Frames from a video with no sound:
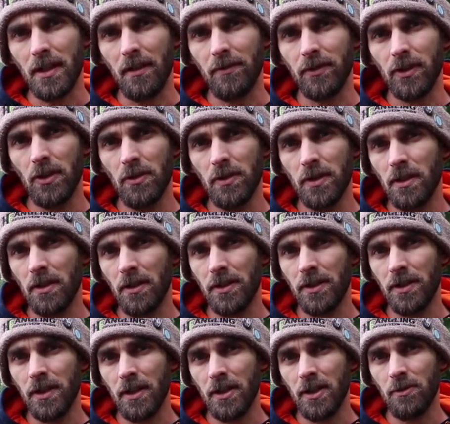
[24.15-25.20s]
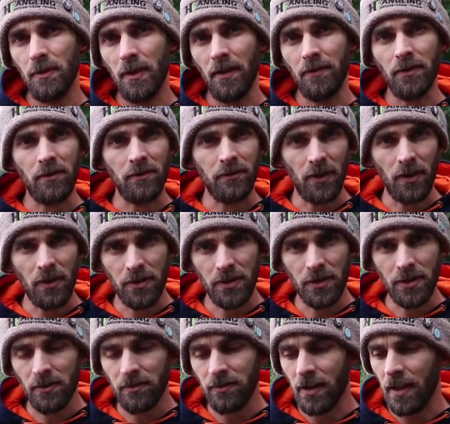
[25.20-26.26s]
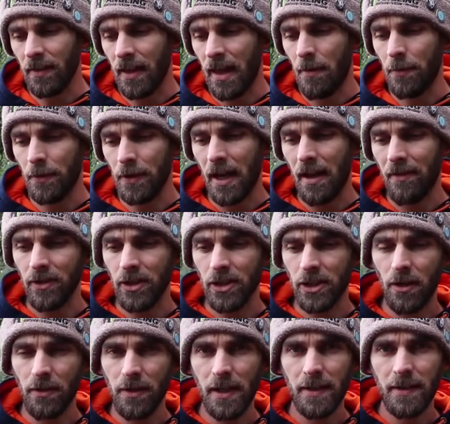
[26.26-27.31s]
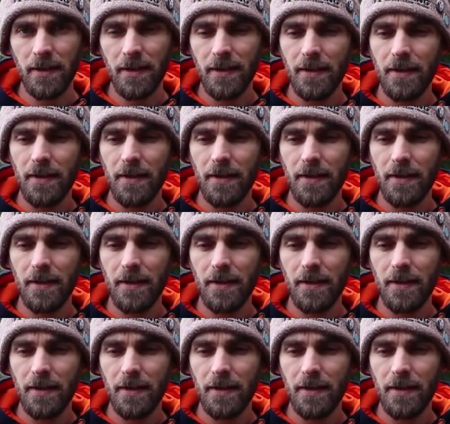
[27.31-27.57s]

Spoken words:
I've used it on sessions where I've done vlogs and stuff like that, but I haven't shown it.